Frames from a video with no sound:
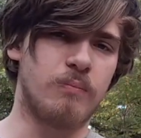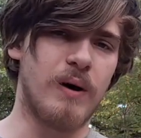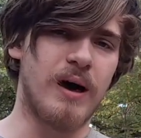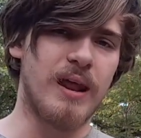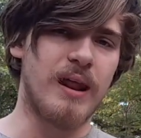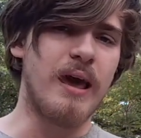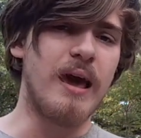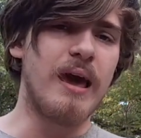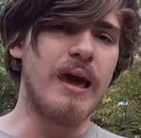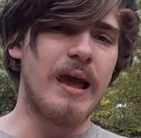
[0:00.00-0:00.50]

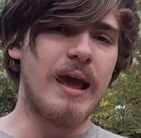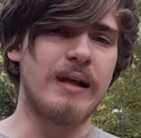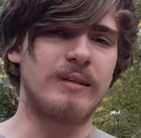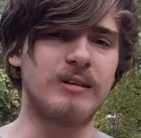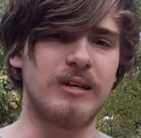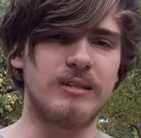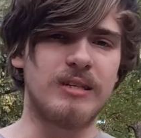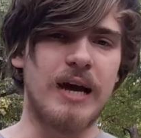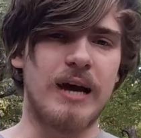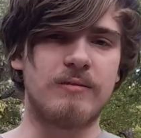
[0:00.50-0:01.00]
but it
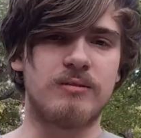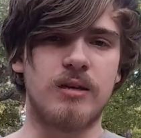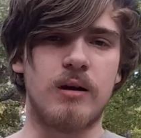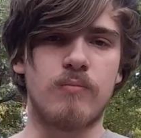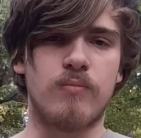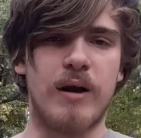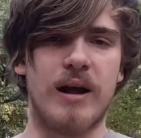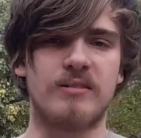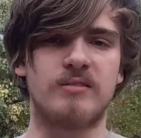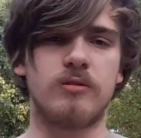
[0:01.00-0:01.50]
does have
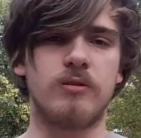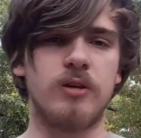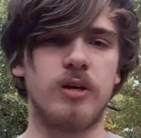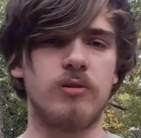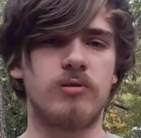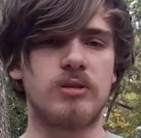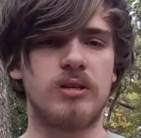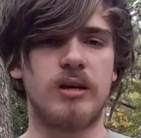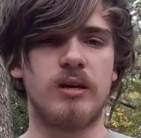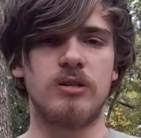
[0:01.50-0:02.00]
some practical
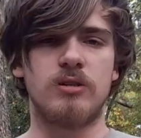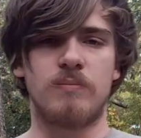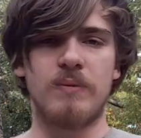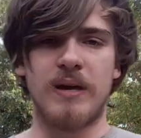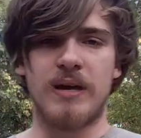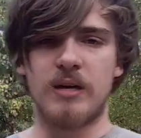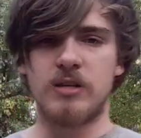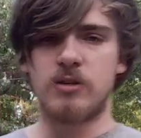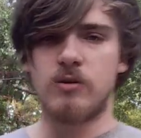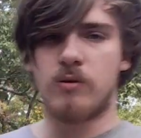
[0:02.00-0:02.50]
usage
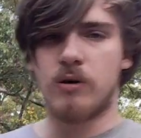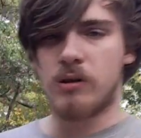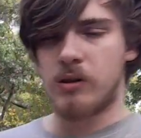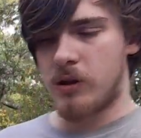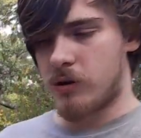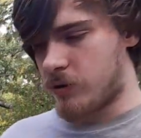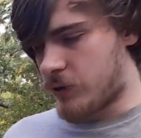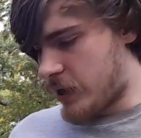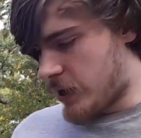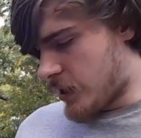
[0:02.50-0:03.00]
because you could
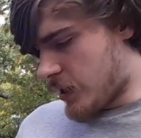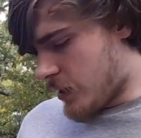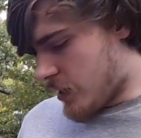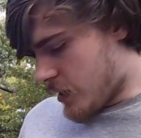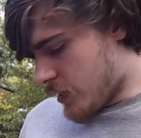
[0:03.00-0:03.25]
literally